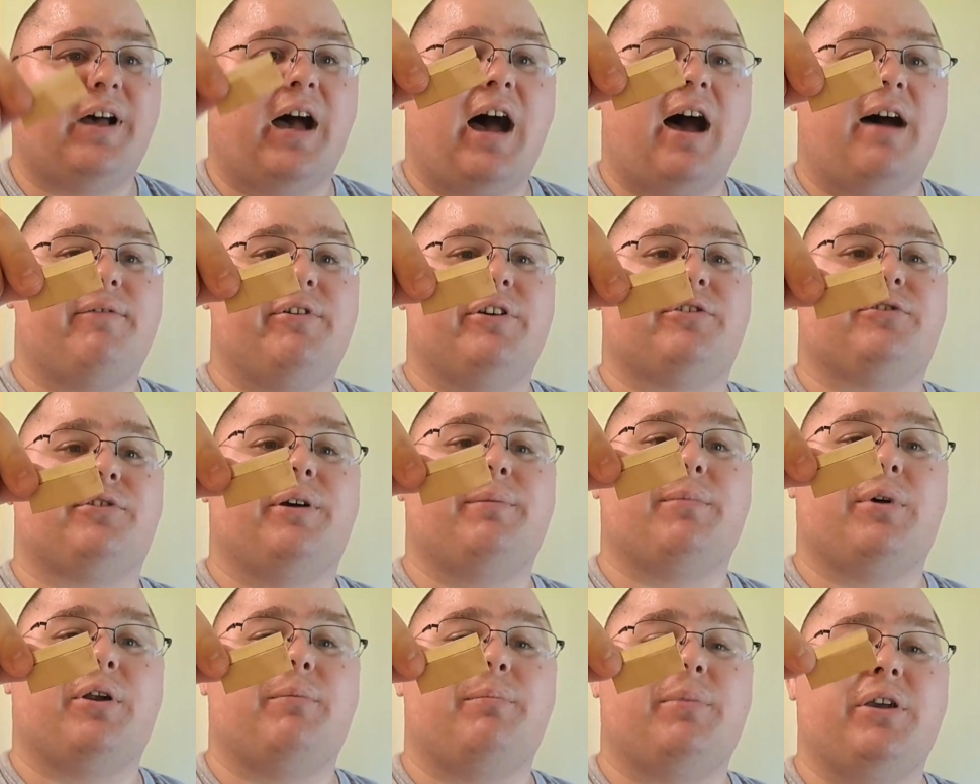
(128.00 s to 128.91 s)
Obviously,
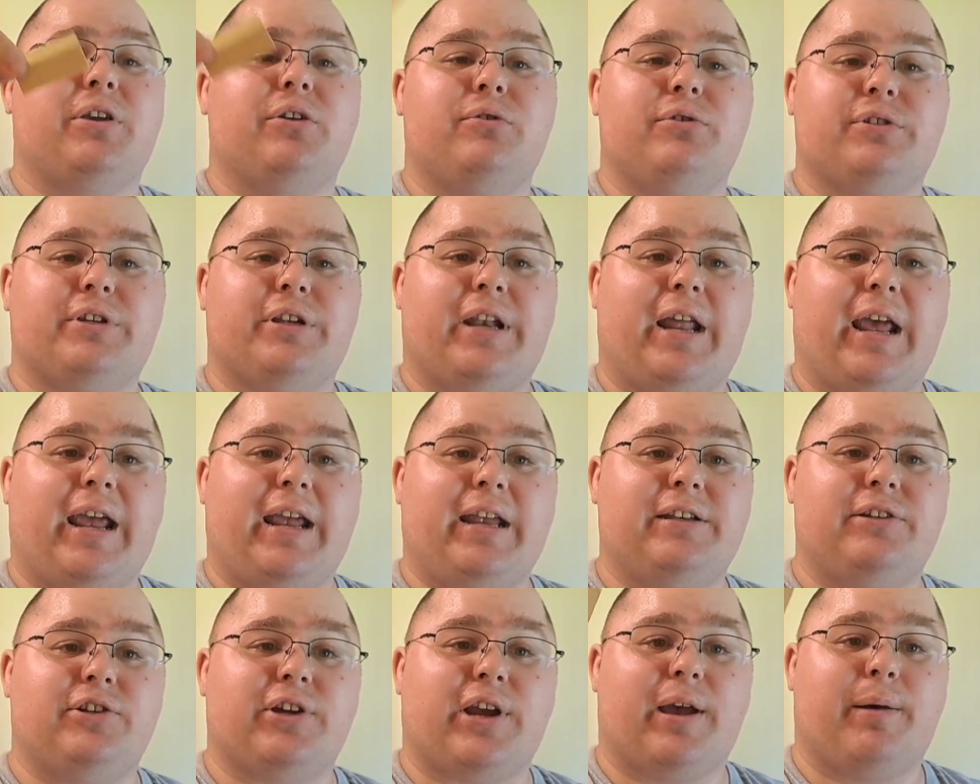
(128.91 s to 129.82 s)
I'm going to be using
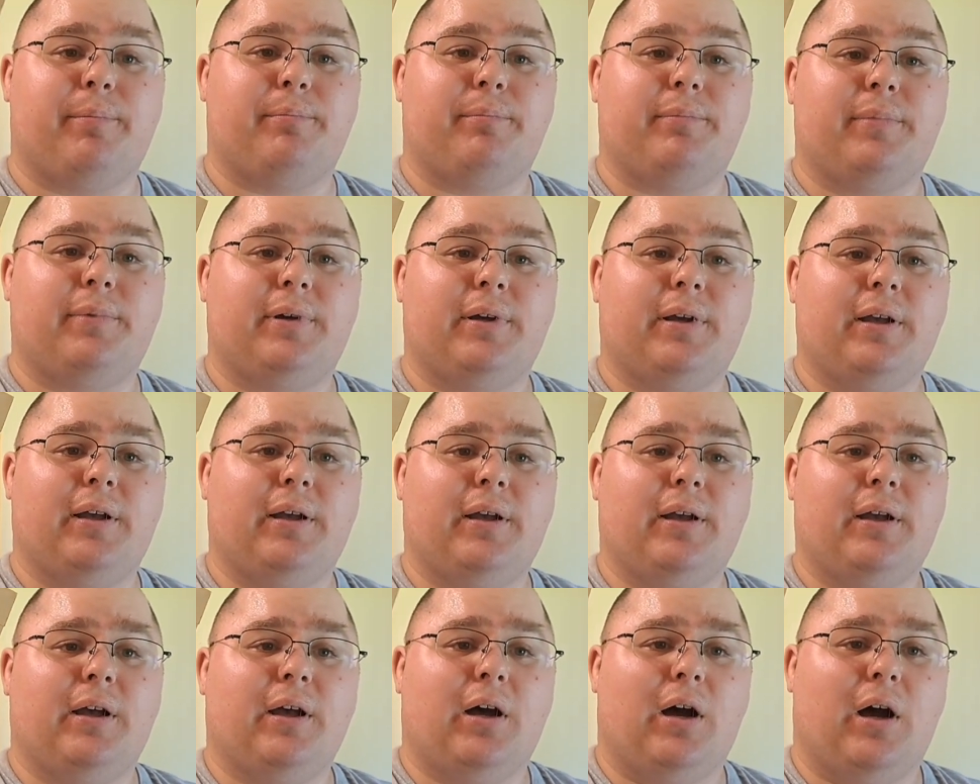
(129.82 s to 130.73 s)
a Gem
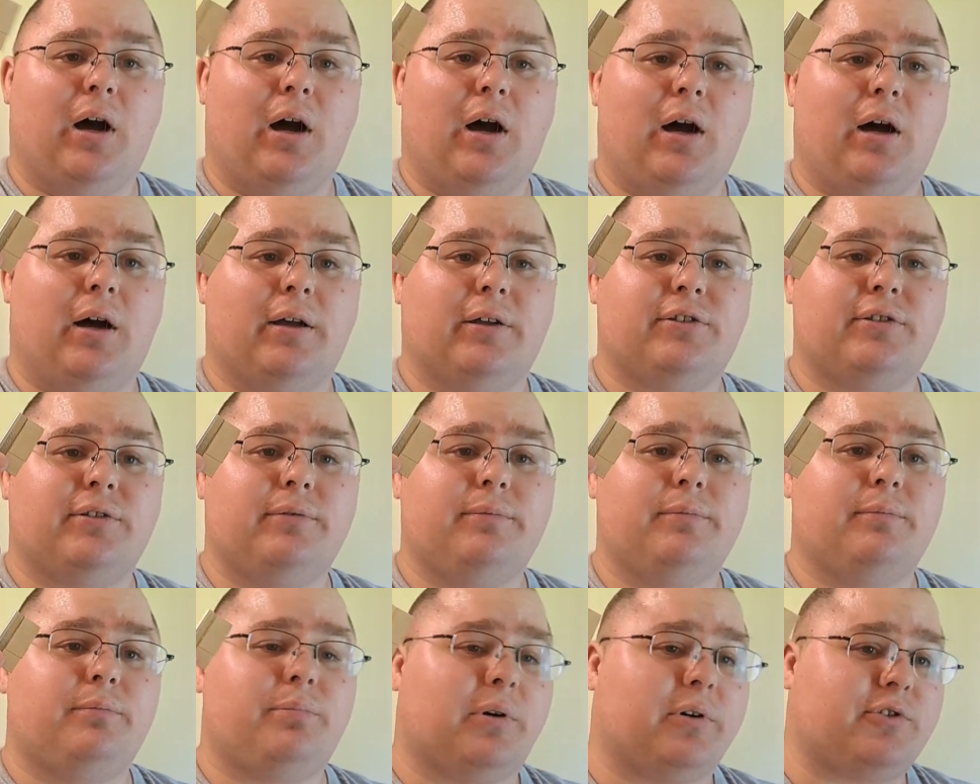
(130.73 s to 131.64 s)

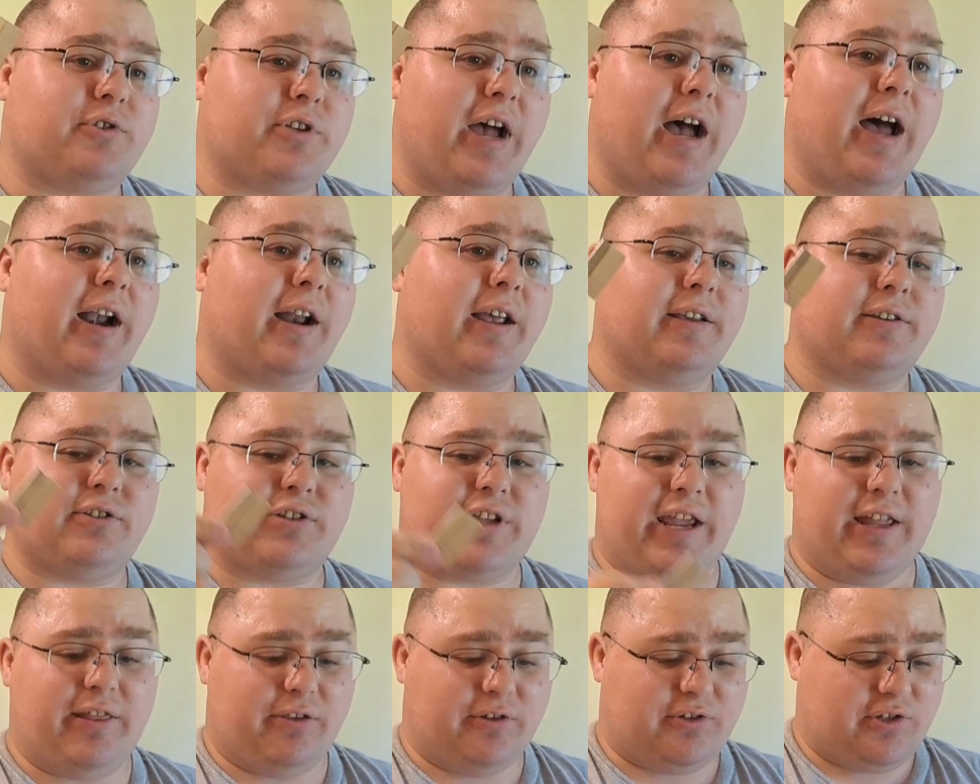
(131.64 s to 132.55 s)
Persona
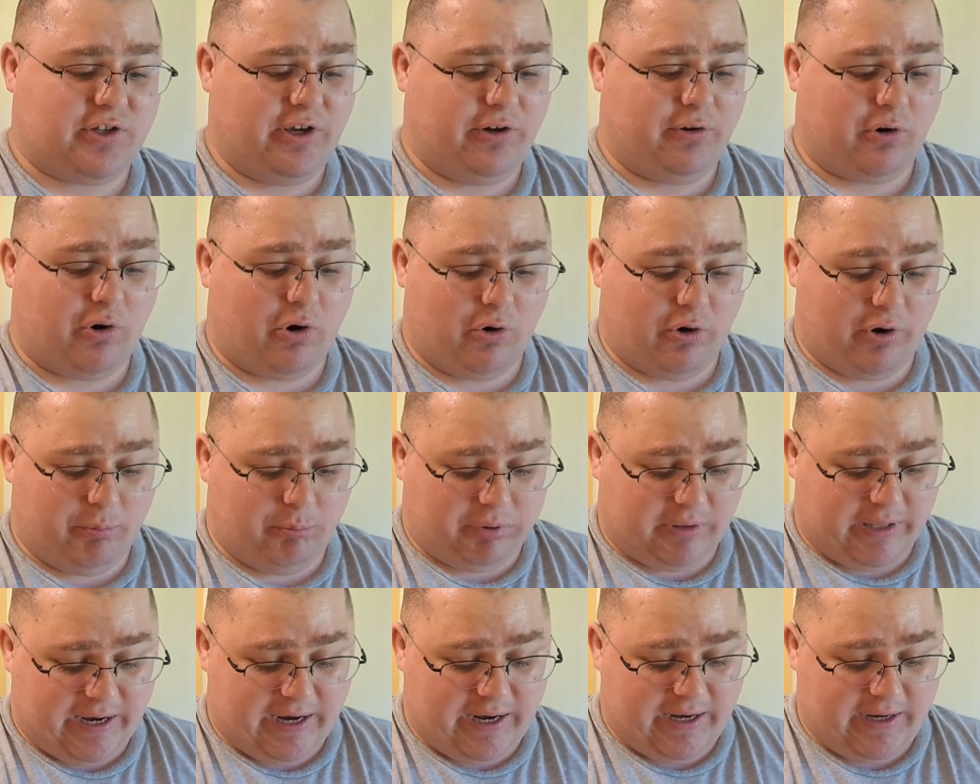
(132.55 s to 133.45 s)
stainless steel
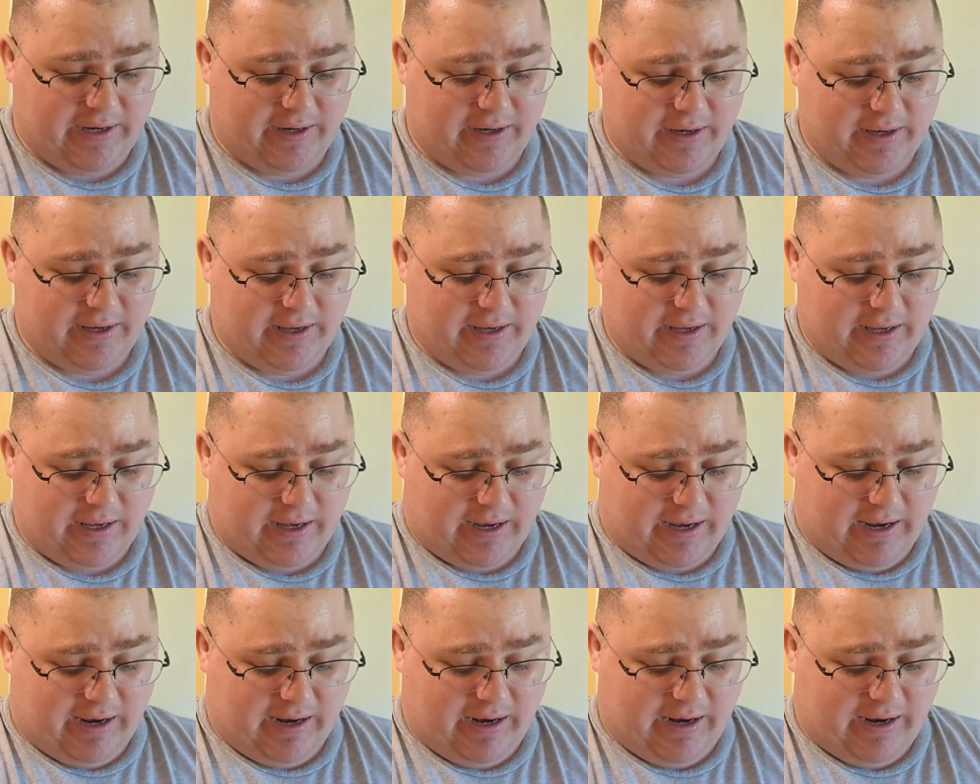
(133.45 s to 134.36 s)
coated blade.
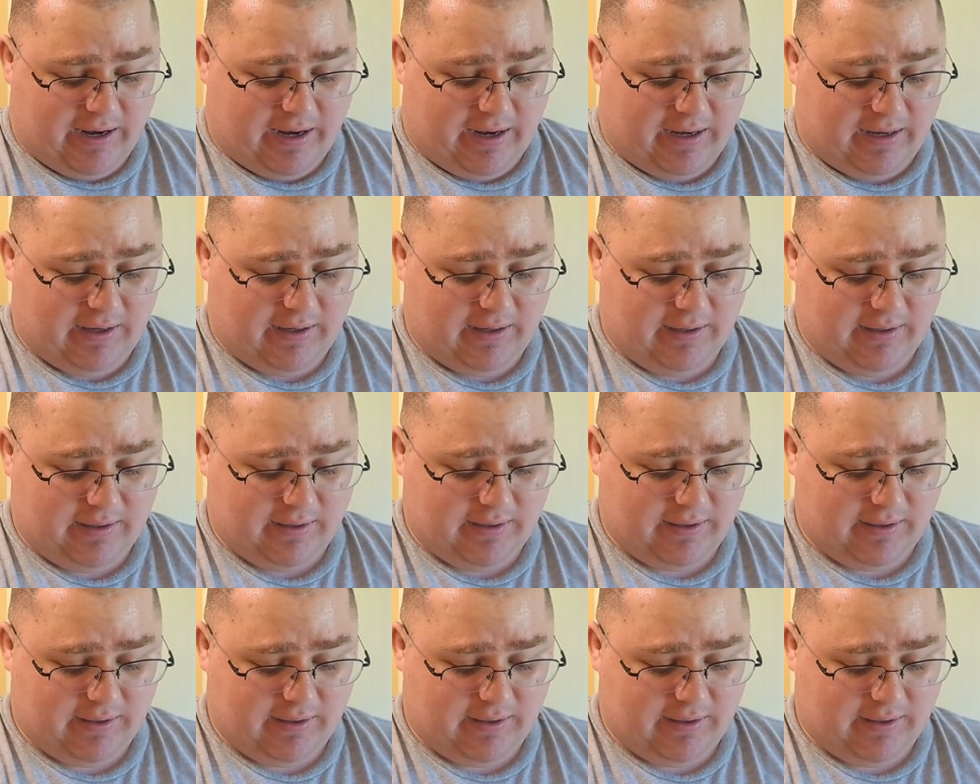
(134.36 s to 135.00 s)
I